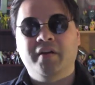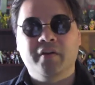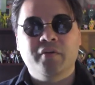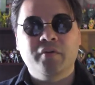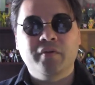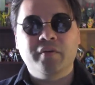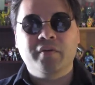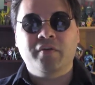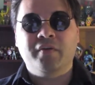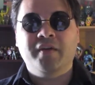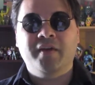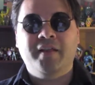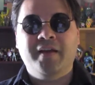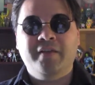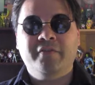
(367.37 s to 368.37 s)
You know, North
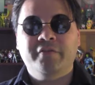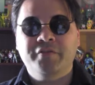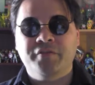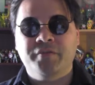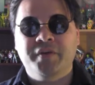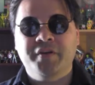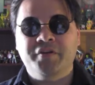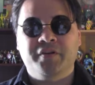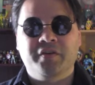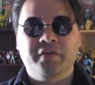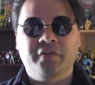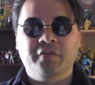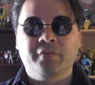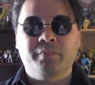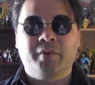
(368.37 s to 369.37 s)
Korea, that situation
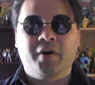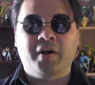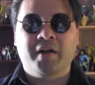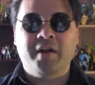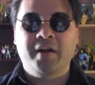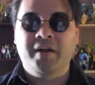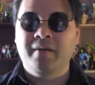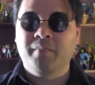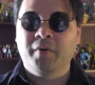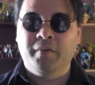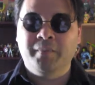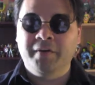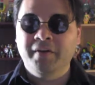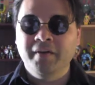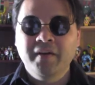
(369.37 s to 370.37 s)
could spark at any
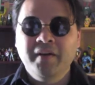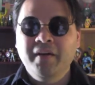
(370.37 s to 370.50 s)
moment.